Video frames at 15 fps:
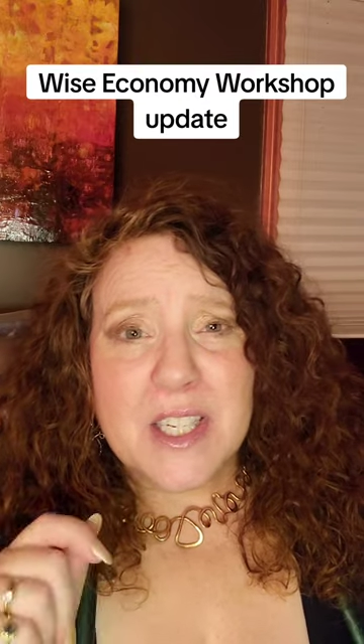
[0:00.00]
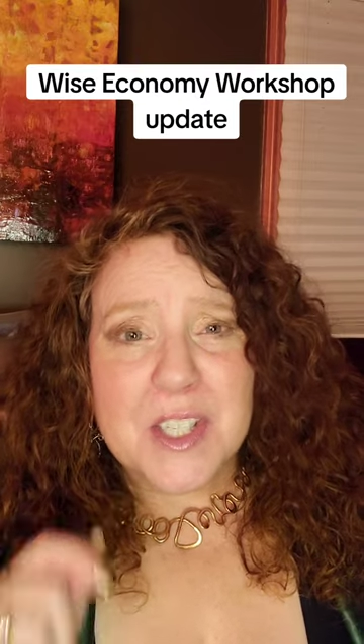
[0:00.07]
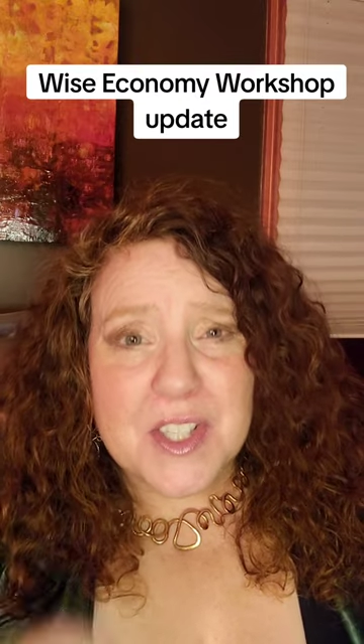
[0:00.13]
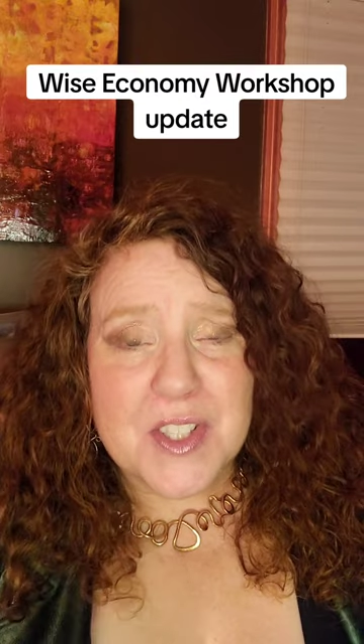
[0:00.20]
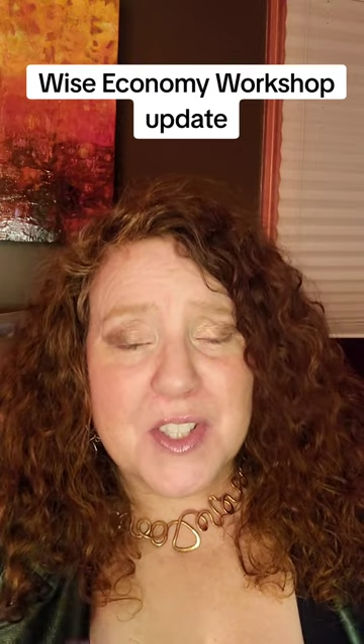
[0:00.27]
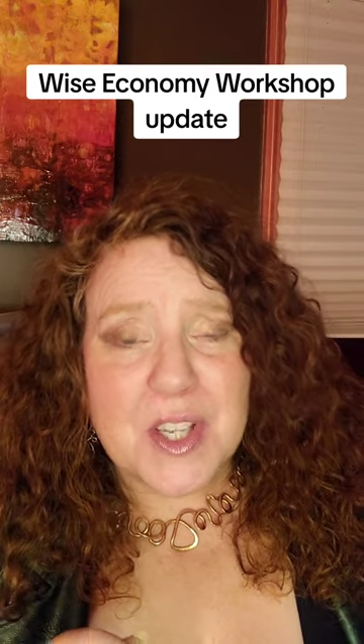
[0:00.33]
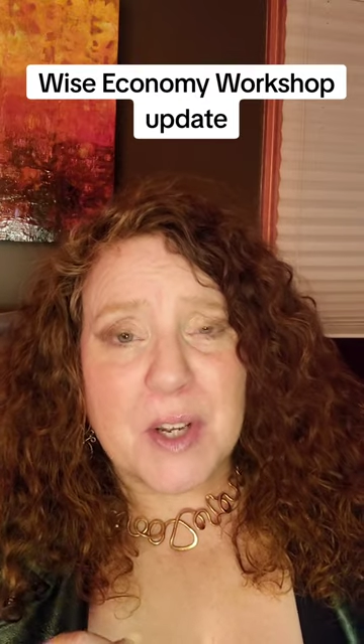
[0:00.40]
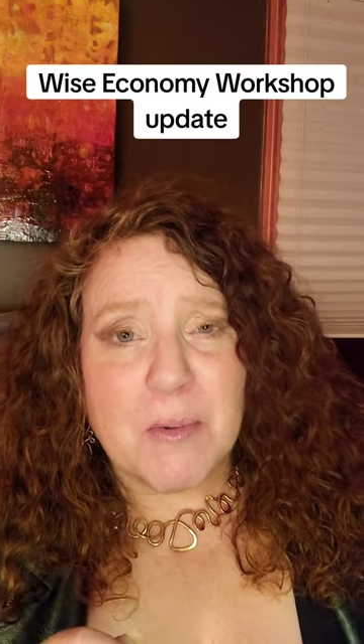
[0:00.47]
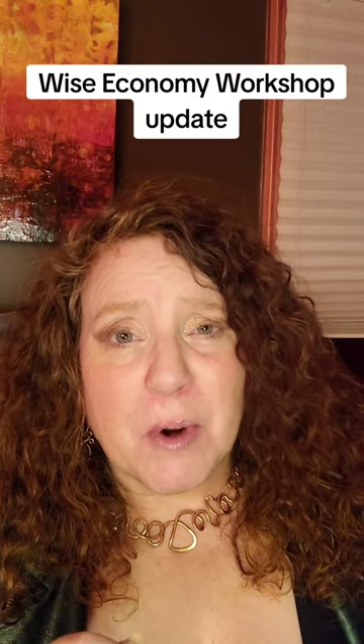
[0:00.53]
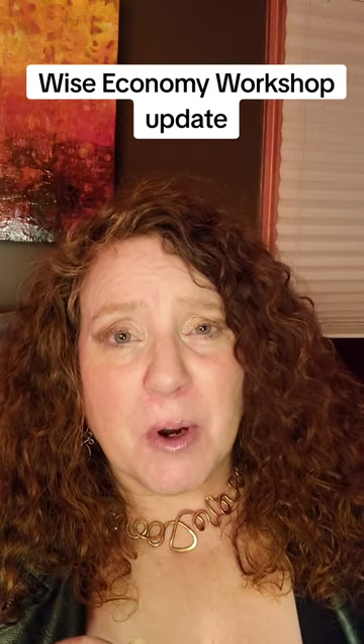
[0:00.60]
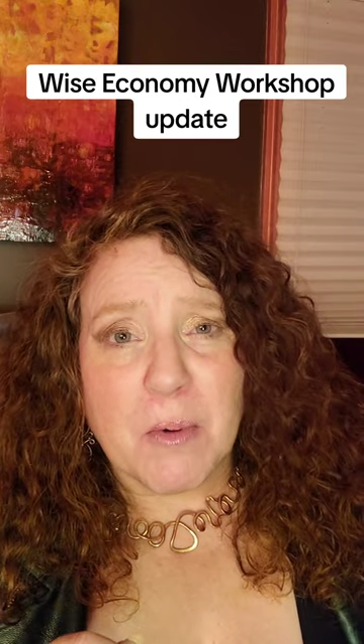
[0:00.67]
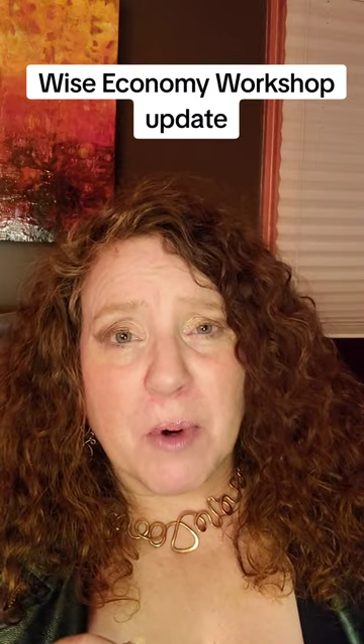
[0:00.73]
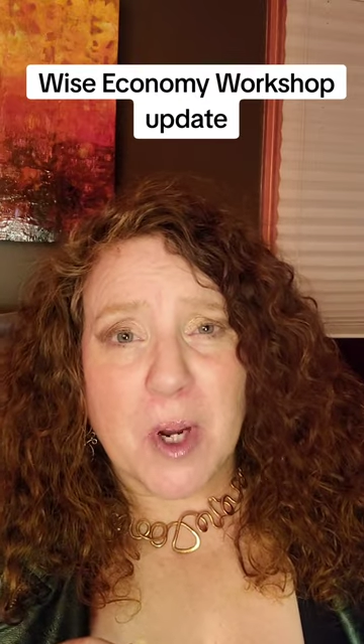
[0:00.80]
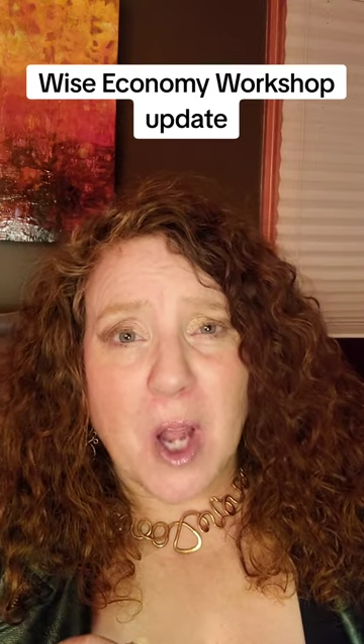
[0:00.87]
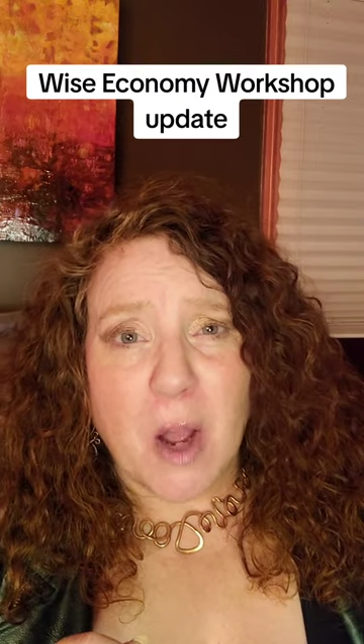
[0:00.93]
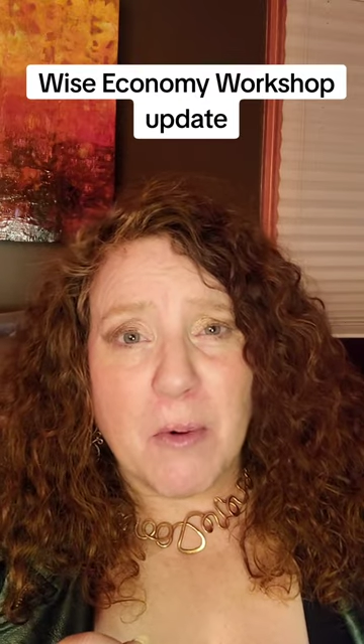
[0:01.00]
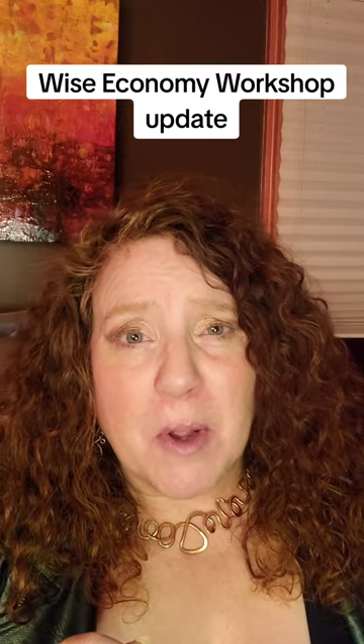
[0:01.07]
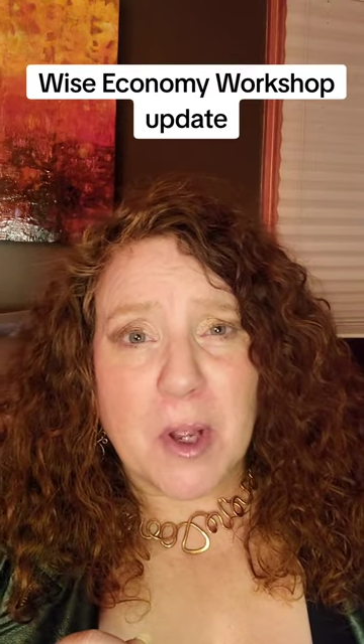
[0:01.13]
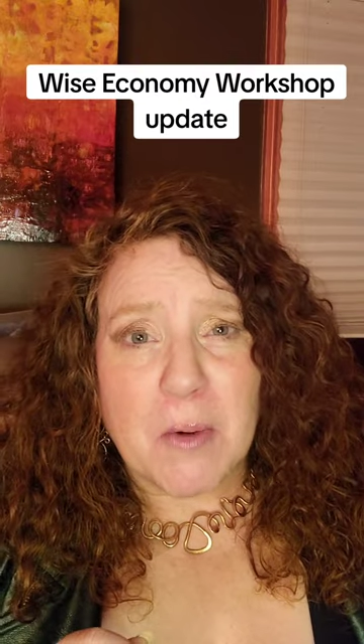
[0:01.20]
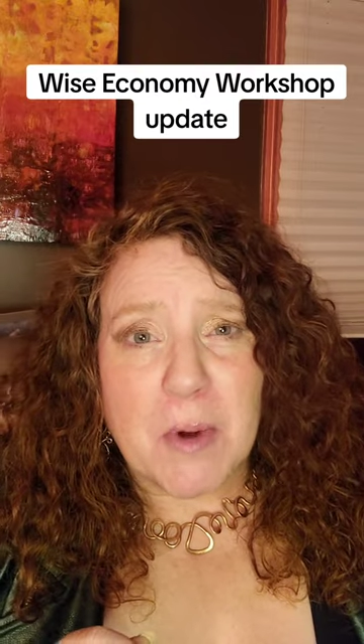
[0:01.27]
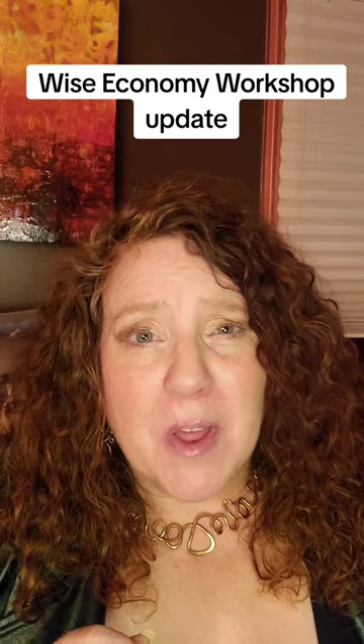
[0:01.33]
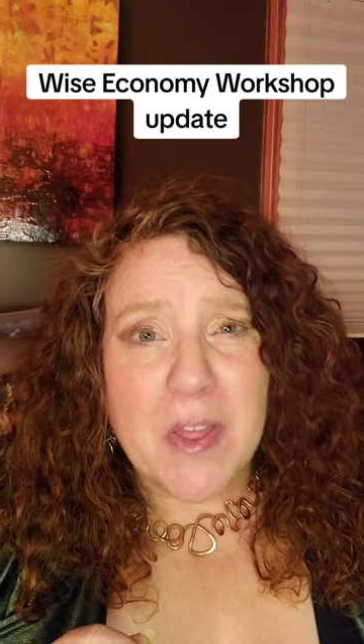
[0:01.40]
to see where we're
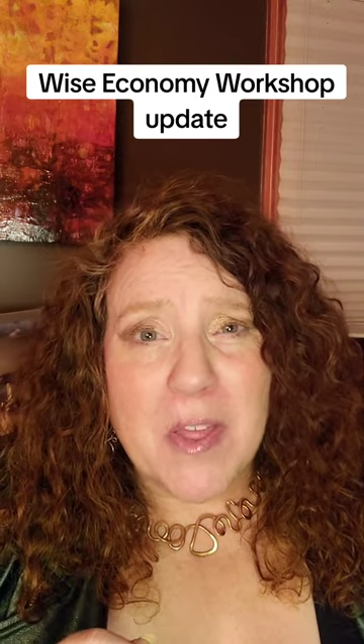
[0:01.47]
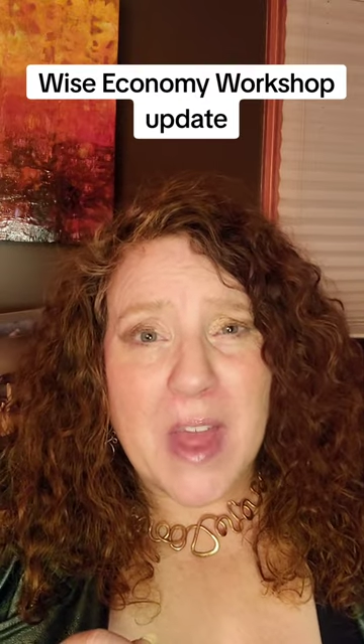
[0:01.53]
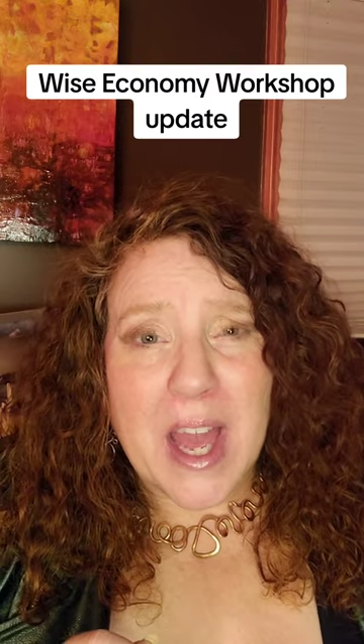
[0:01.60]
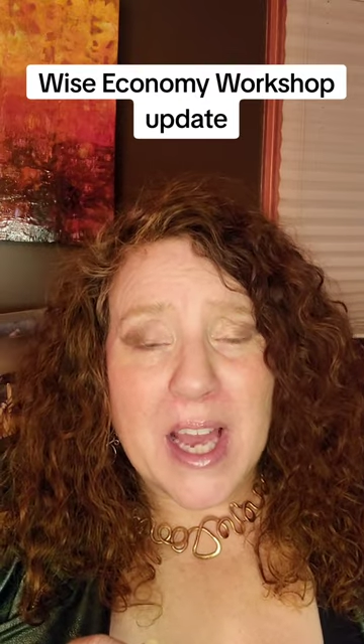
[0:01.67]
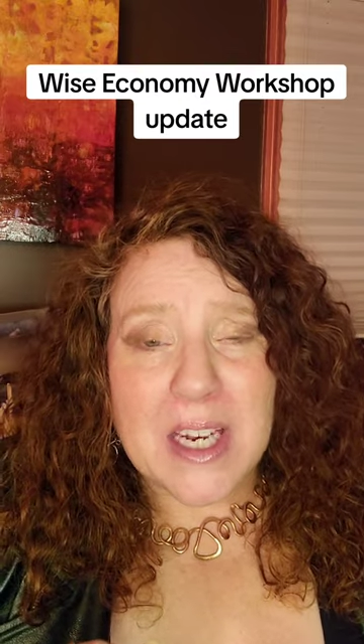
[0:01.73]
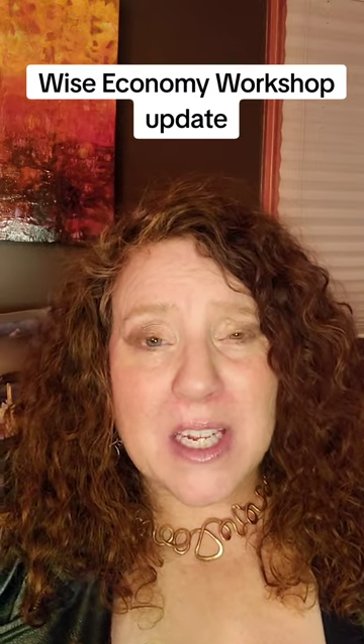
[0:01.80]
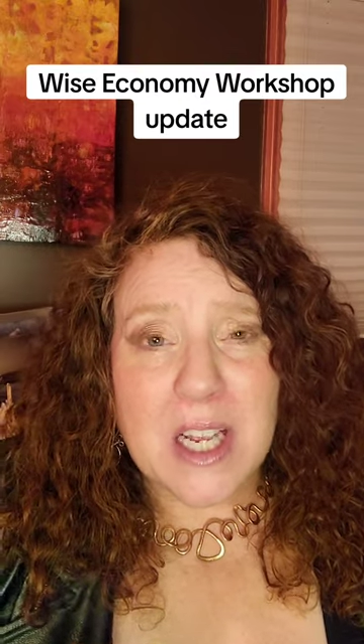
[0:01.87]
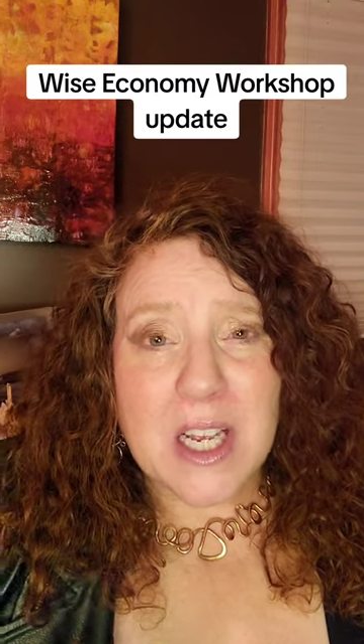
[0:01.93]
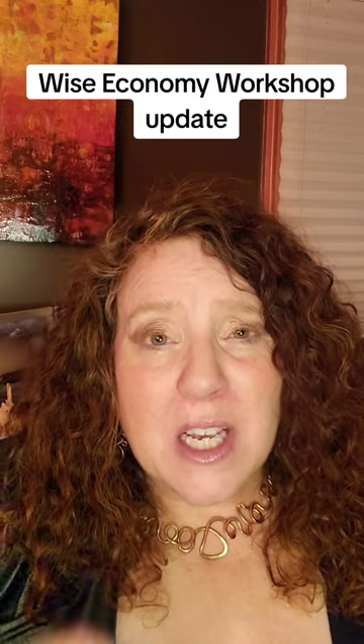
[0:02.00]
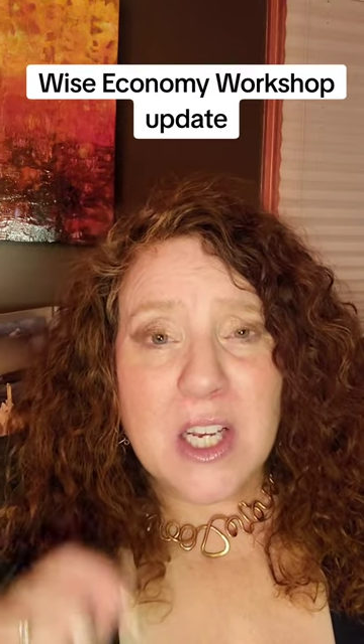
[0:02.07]
going with that.